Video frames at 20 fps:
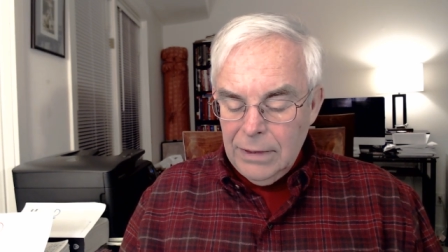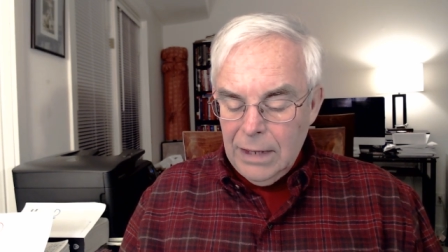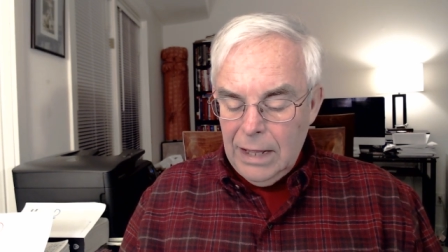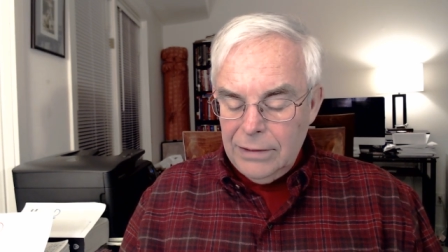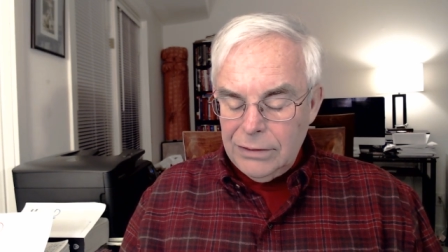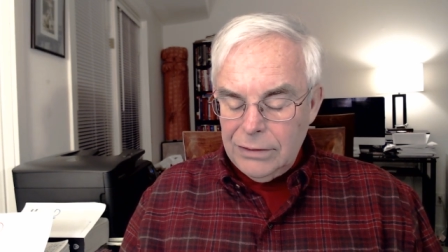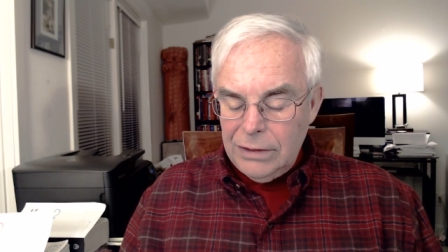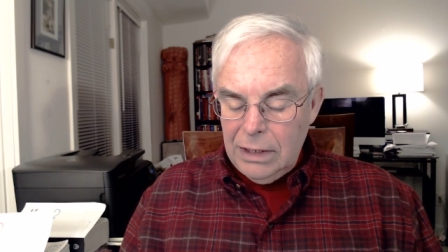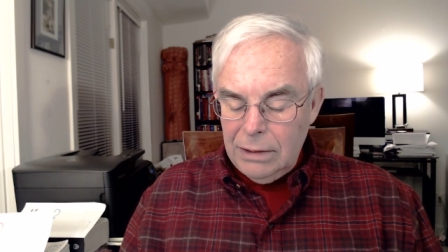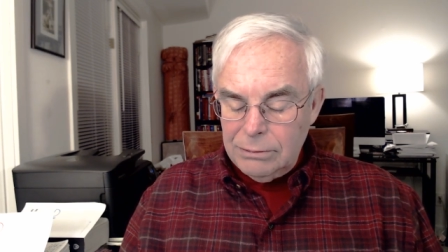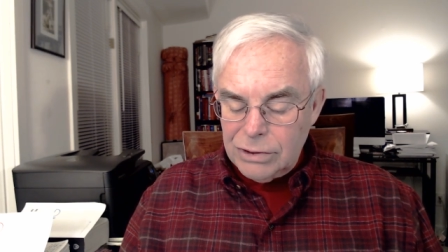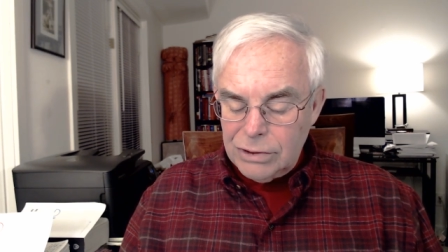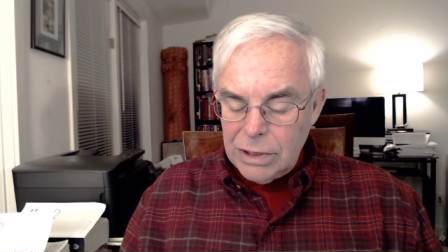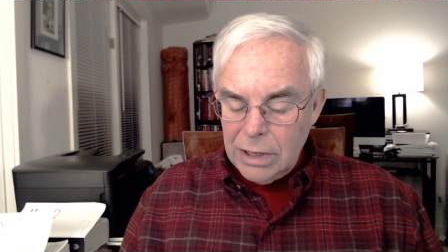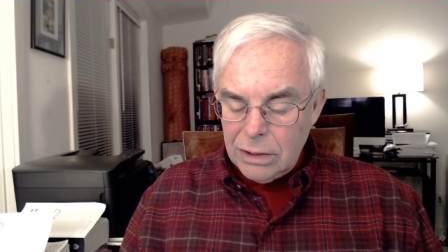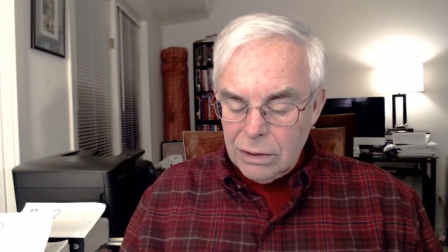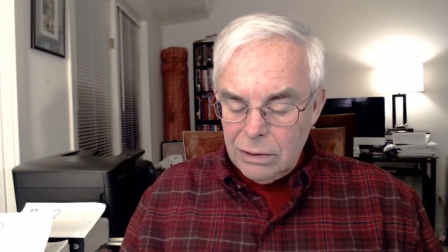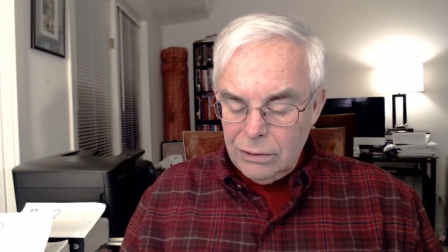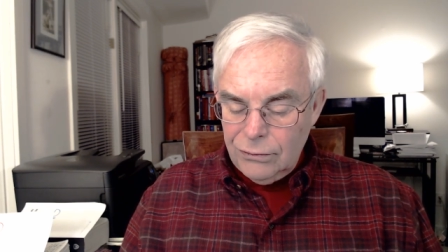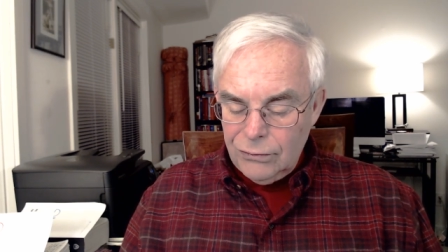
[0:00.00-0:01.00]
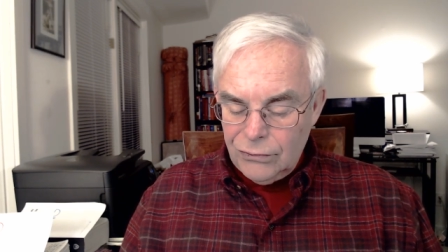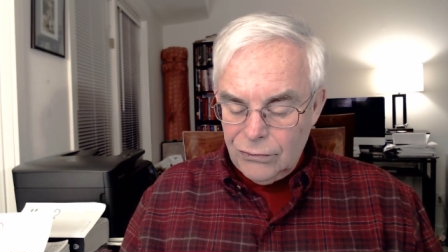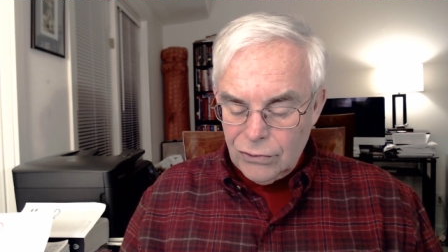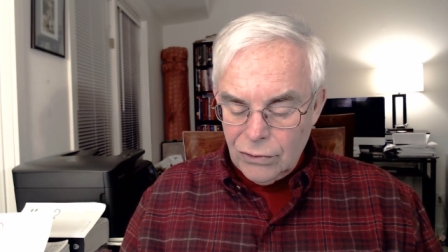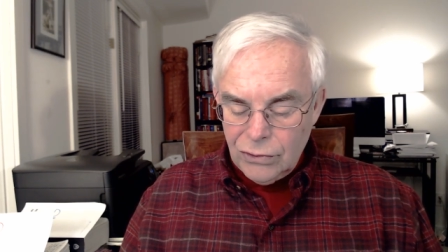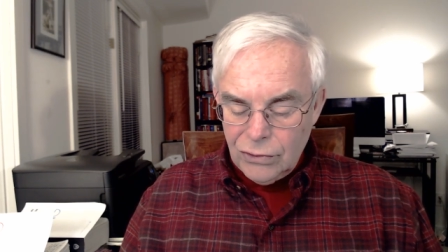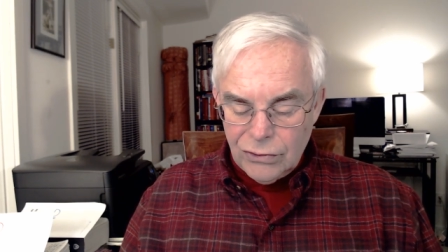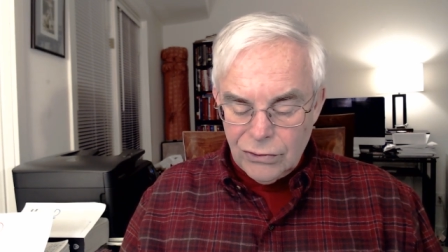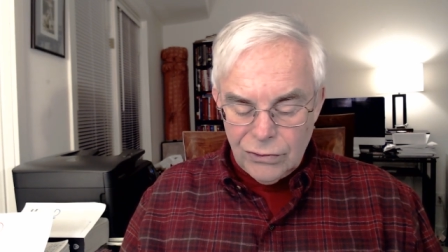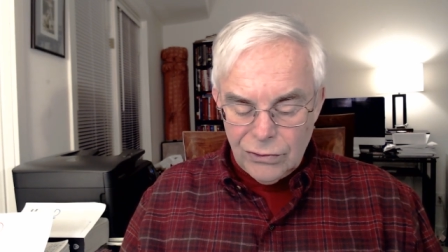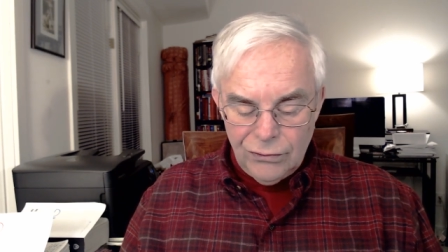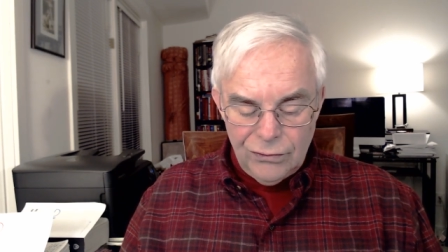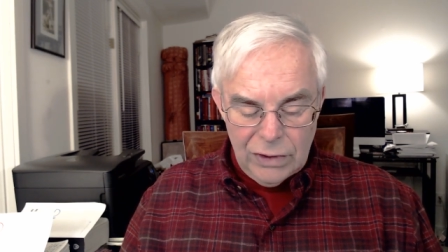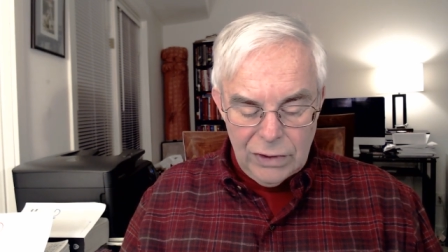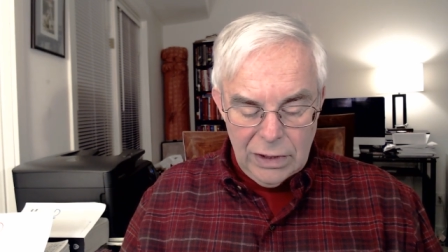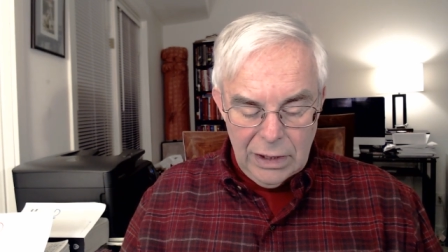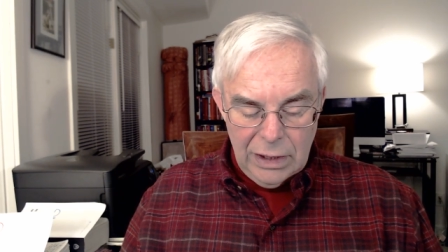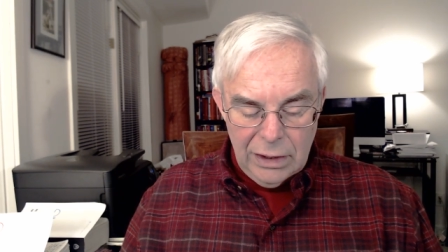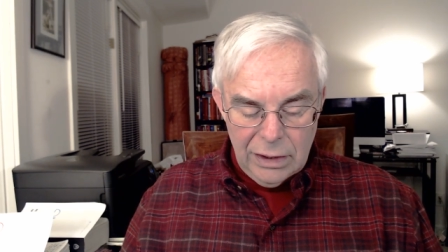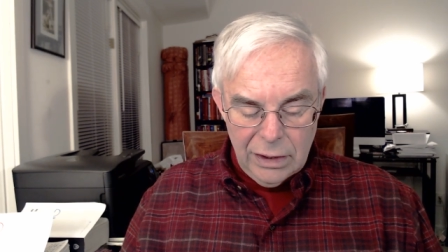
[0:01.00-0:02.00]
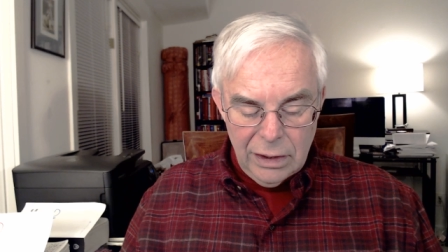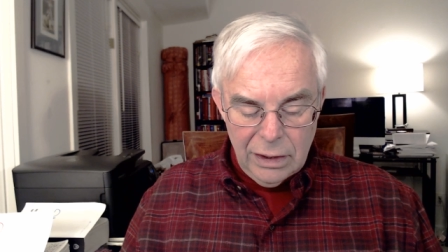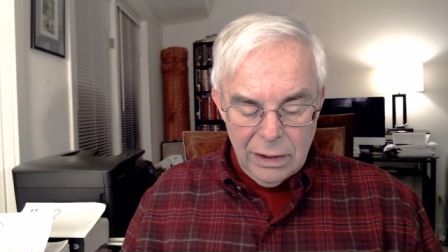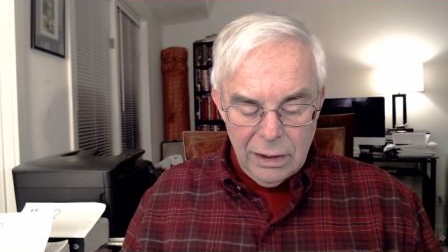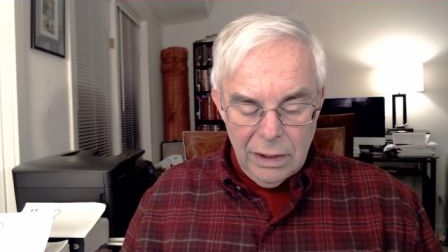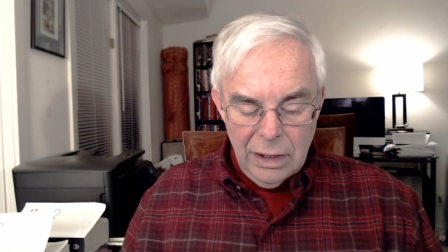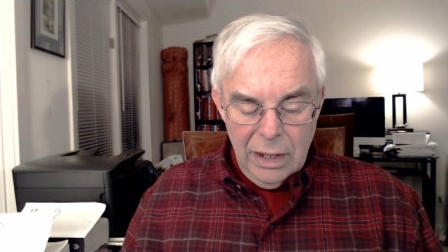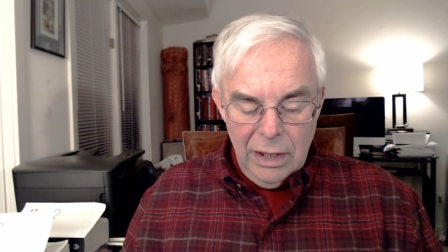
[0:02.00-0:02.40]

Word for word: and the objective source of data.